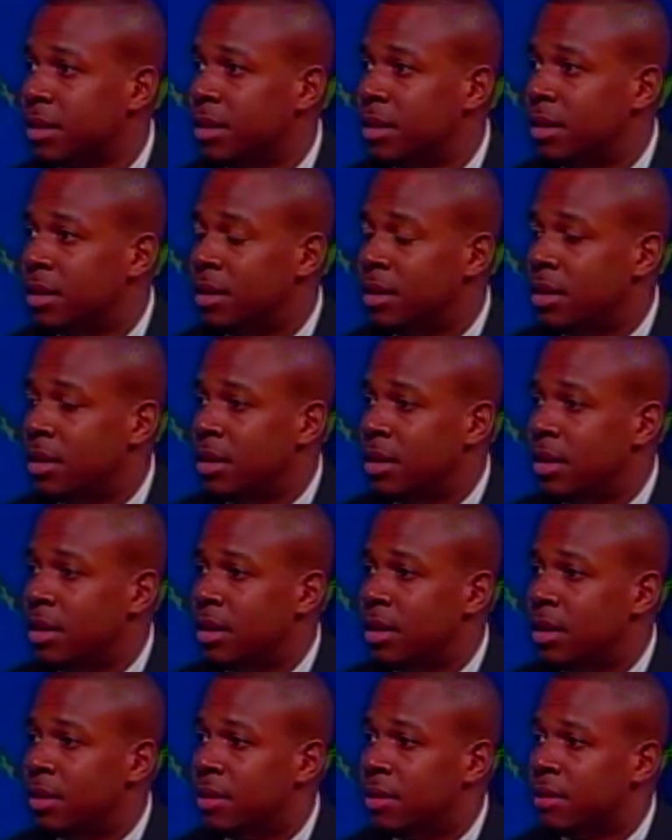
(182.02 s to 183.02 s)
Amen.
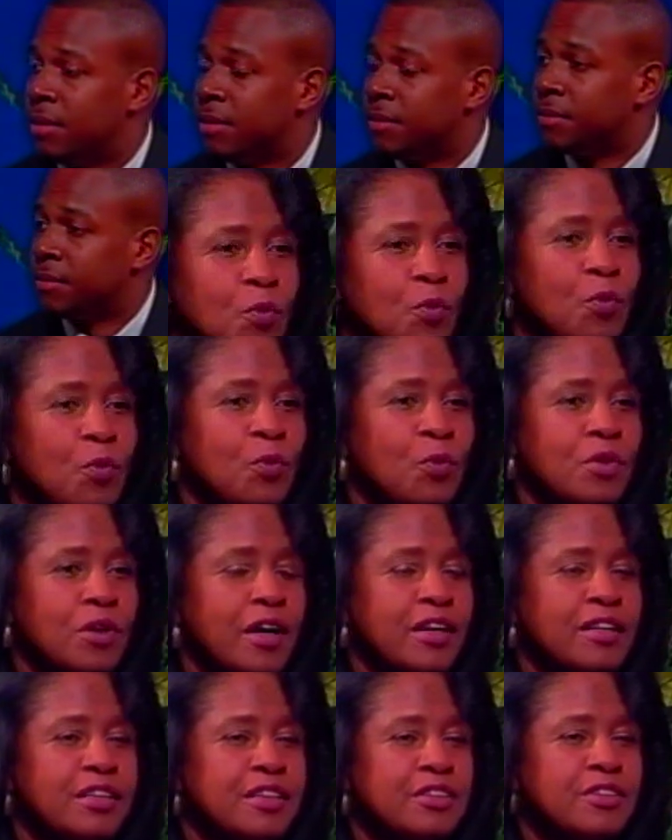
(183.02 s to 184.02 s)
So
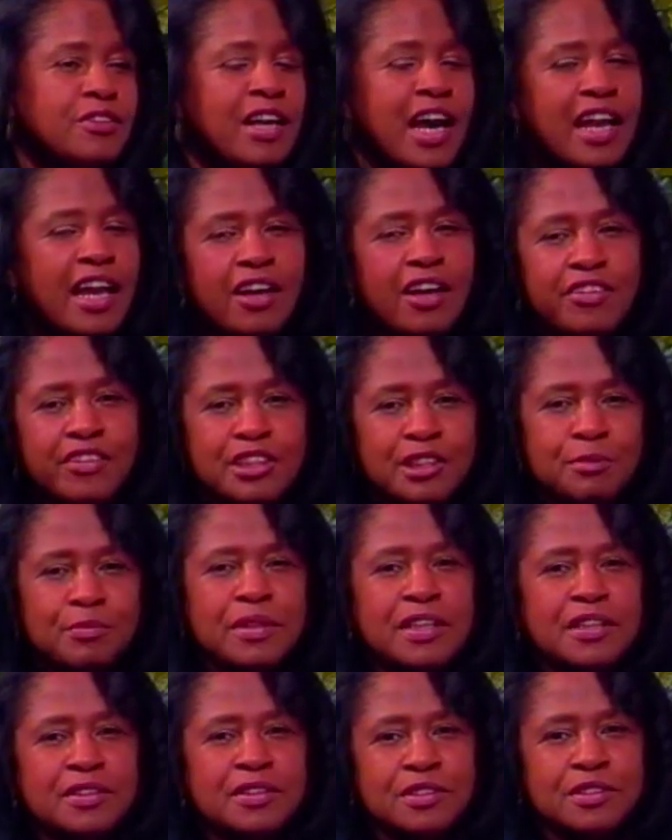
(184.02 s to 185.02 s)
you got all these
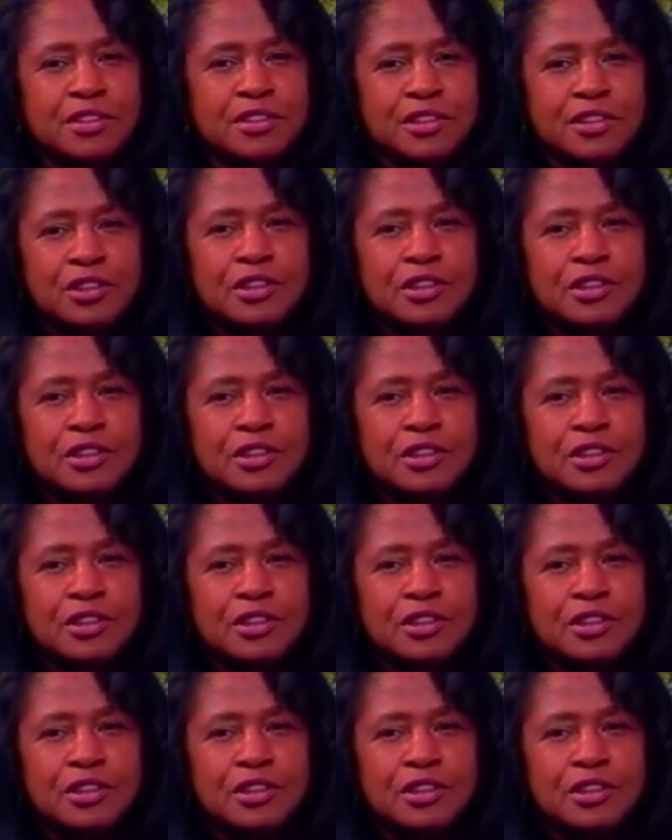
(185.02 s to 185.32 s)
bills.